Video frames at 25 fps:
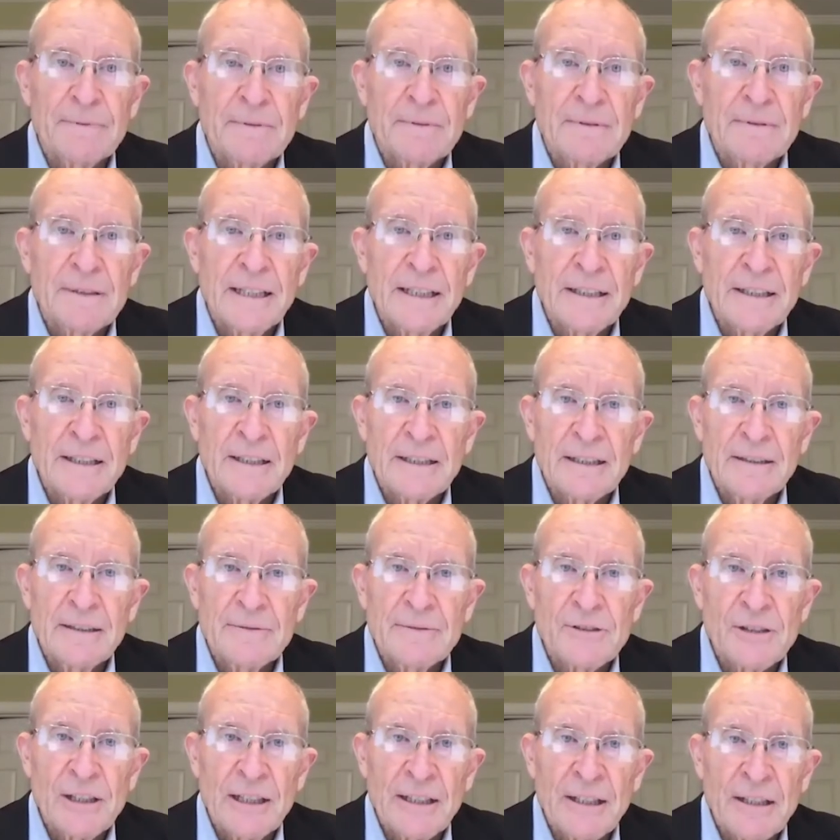tended to give
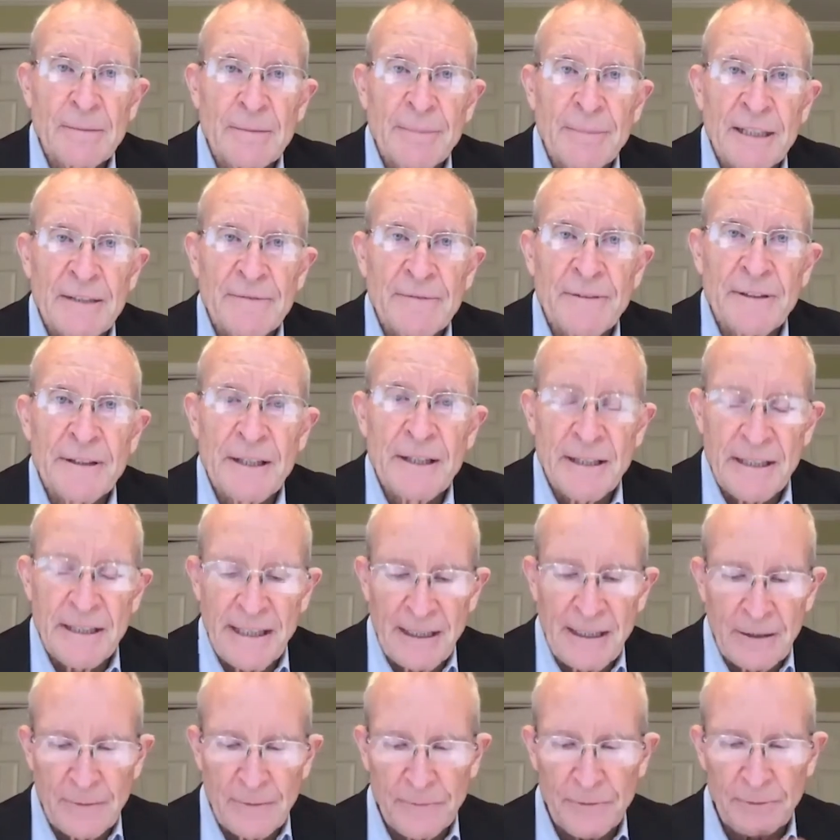China the benefit of the
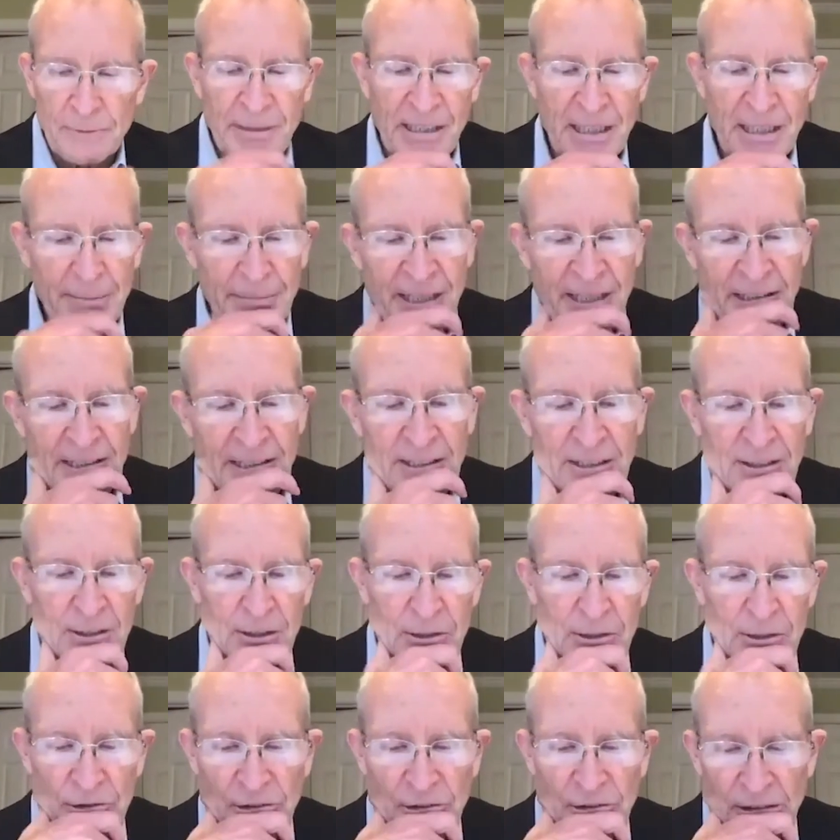doubt for many, many
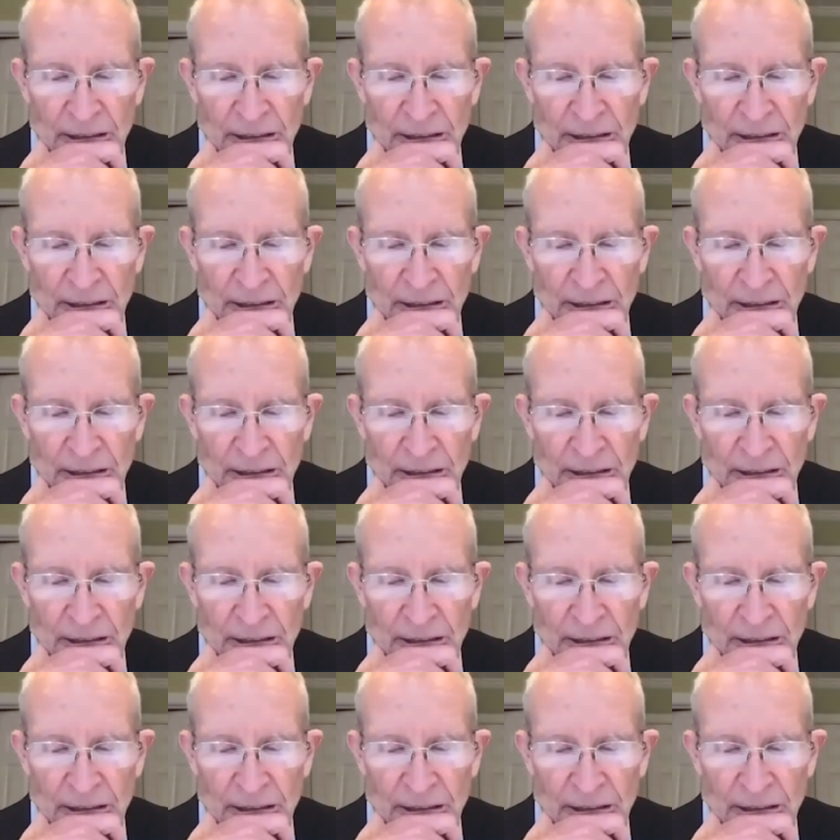years.